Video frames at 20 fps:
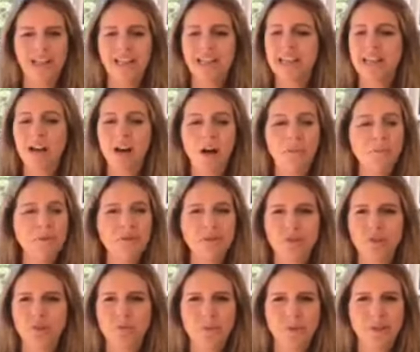He humbles
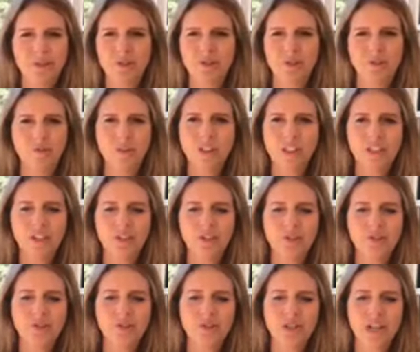the spirits of
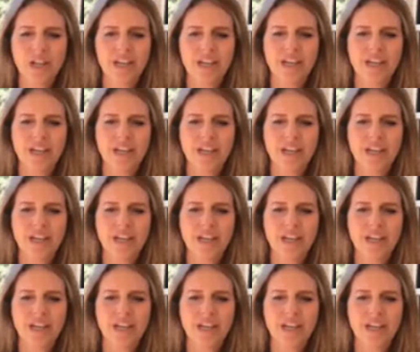leaders.